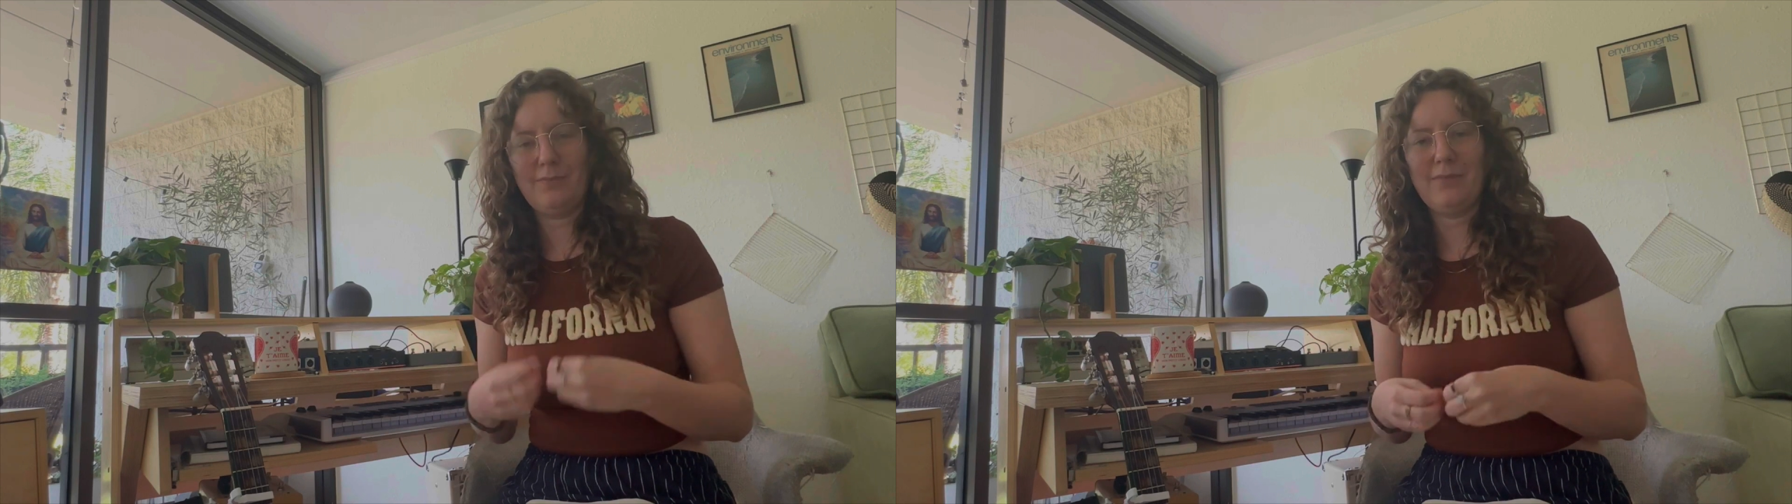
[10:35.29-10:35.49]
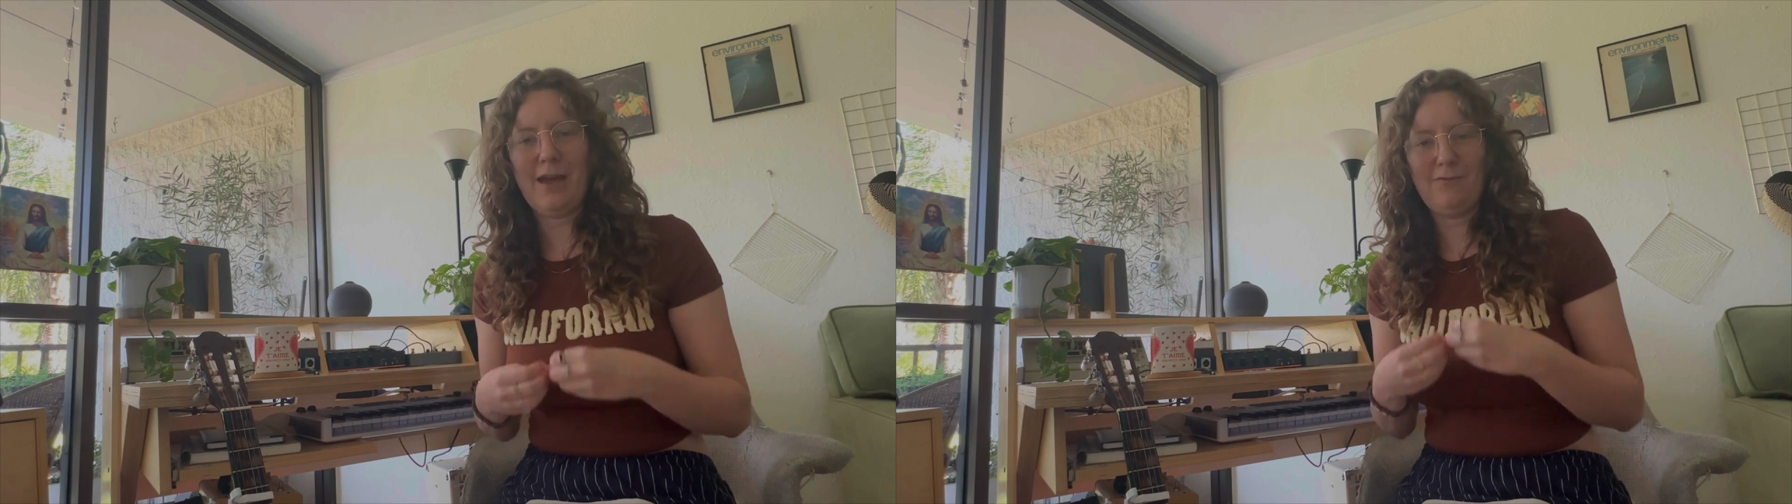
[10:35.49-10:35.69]

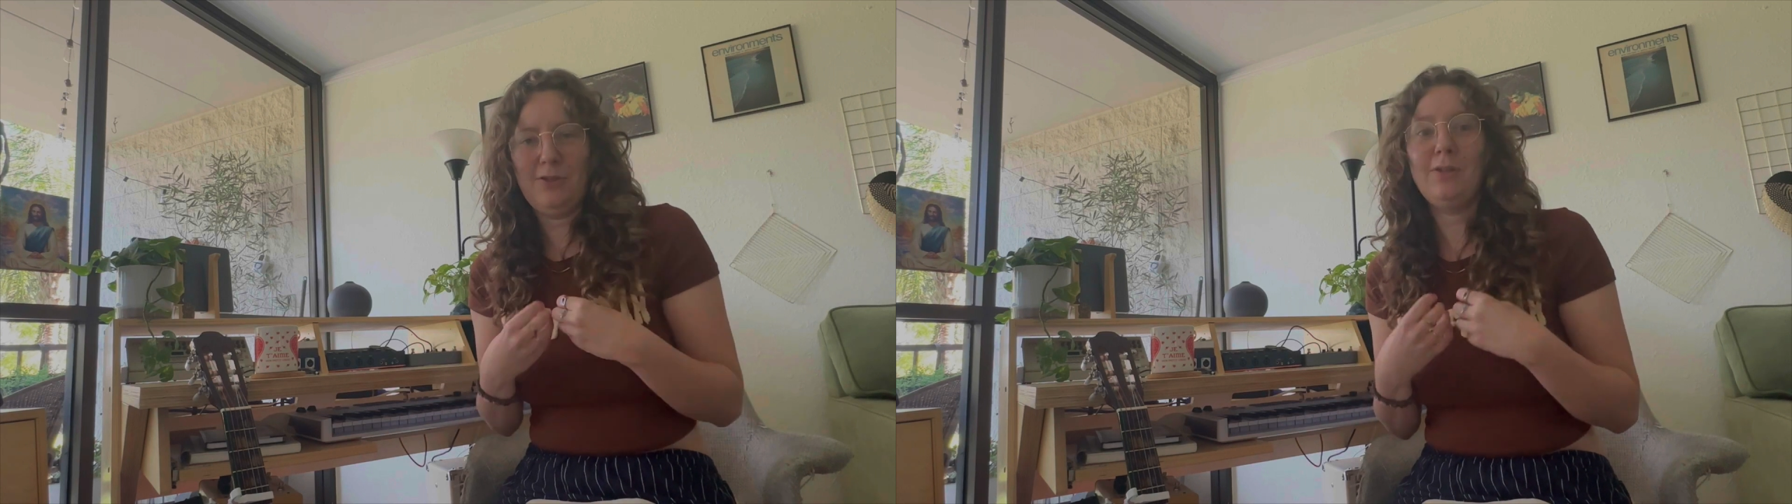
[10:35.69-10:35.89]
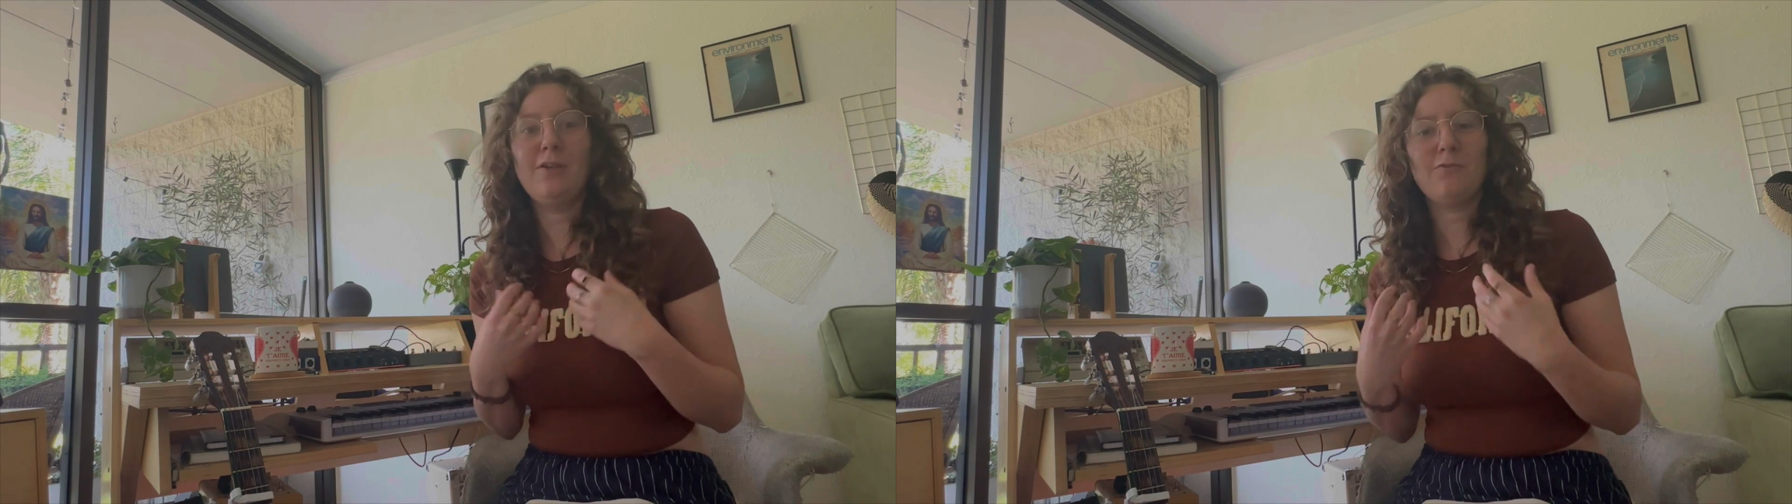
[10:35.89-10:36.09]
that
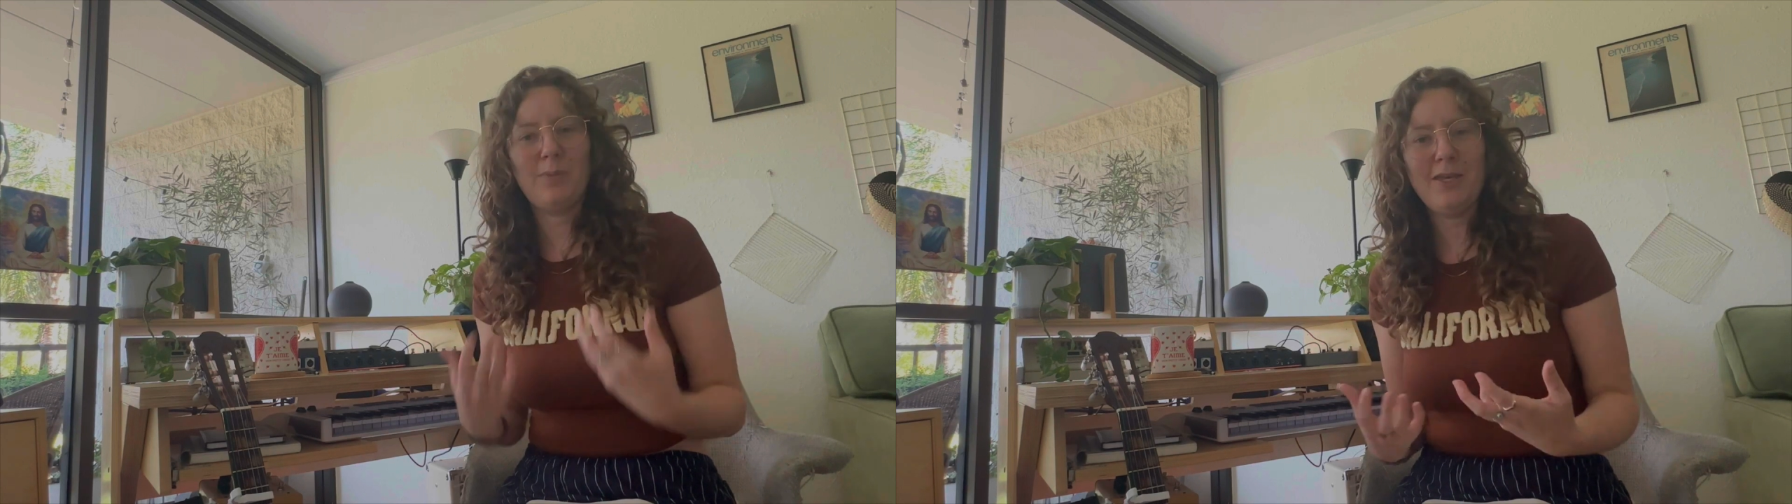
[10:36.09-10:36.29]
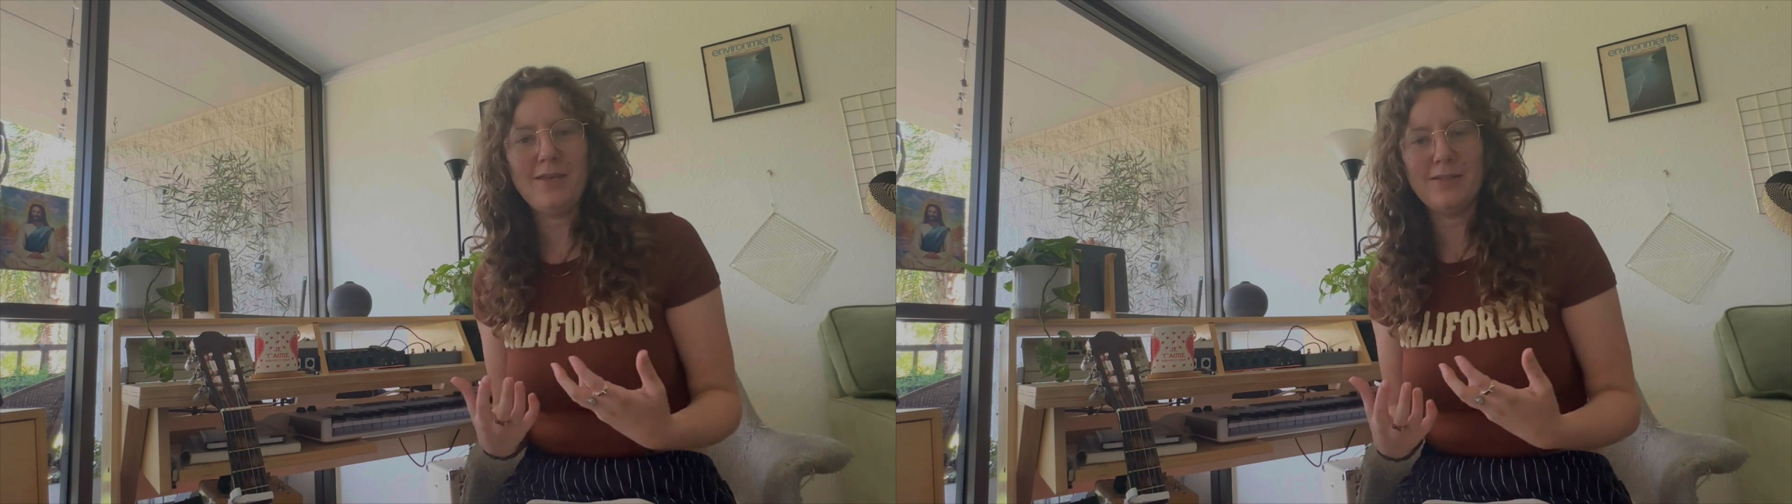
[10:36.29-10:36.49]
feeling of
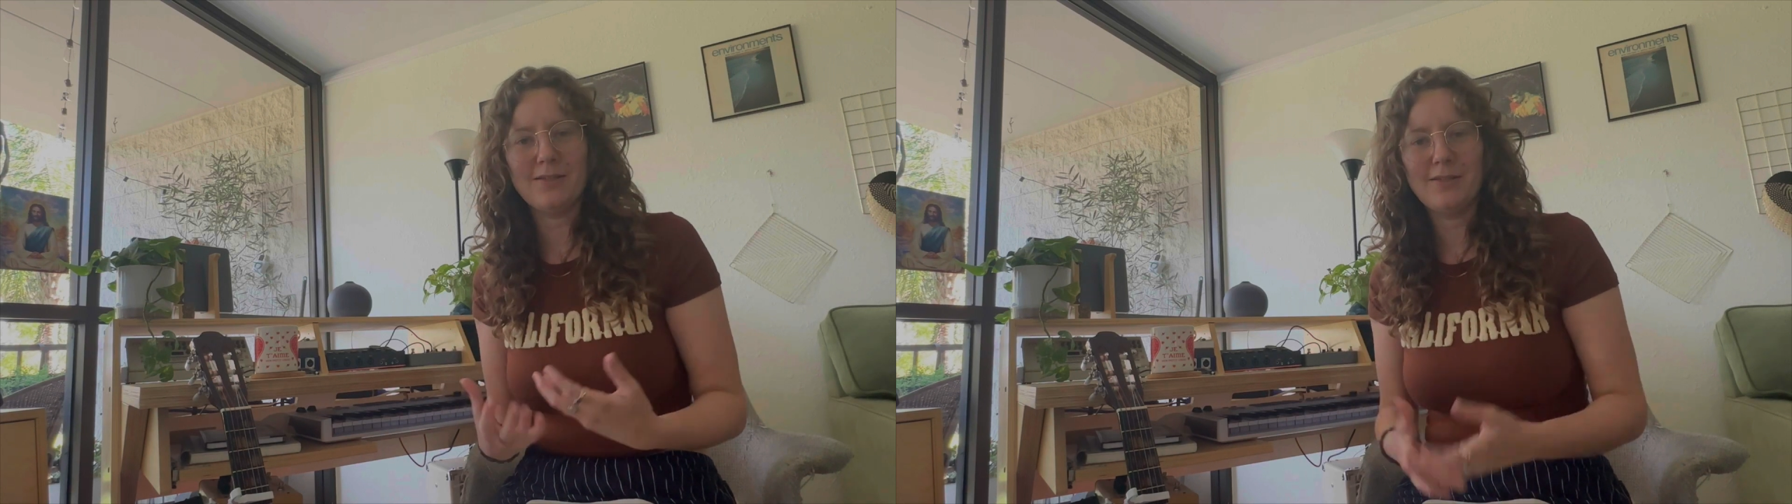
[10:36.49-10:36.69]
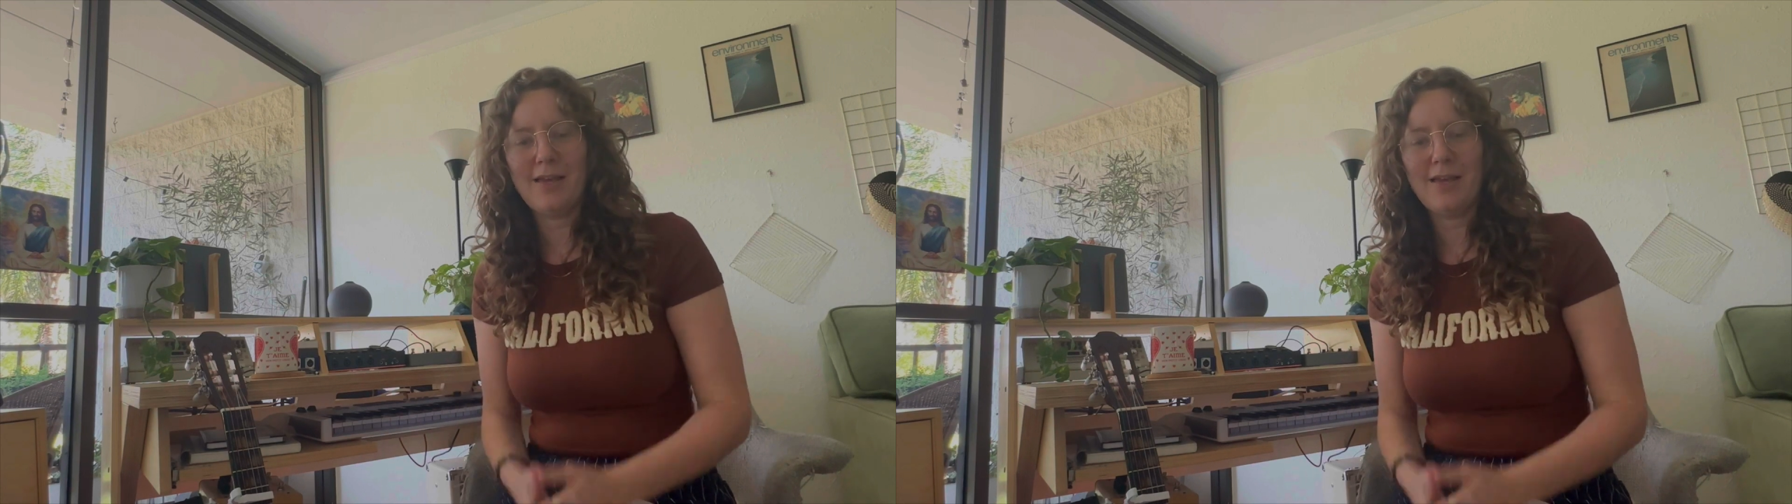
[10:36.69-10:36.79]
peace